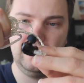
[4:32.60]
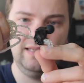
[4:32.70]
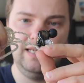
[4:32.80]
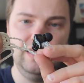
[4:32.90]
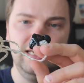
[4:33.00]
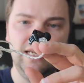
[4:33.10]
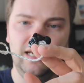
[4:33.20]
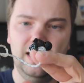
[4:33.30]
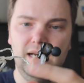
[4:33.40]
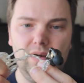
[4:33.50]
like the,
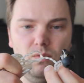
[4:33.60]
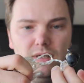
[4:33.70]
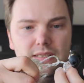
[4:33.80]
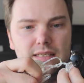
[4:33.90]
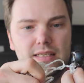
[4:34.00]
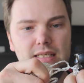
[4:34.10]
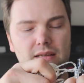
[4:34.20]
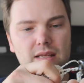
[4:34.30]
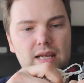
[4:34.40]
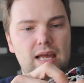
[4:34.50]
what is it
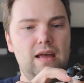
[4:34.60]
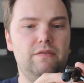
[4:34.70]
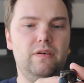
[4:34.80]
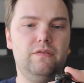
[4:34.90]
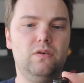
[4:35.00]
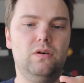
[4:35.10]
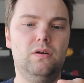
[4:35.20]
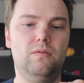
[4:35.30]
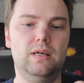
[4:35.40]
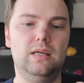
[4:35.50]
here that I have? I
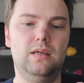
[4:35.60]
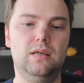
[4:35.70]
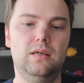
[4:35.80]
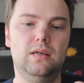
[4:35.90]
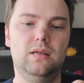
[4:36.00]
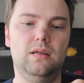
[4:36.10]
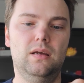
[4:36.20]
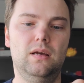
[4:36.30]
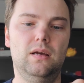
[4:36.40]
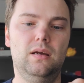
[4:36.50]
forgot already.
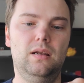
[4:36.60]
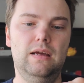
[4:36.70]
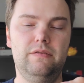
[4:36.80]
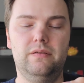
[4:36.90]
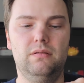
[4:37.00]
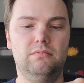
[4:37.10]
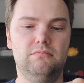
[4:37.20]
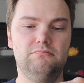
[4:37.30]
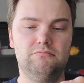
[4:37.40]
Left.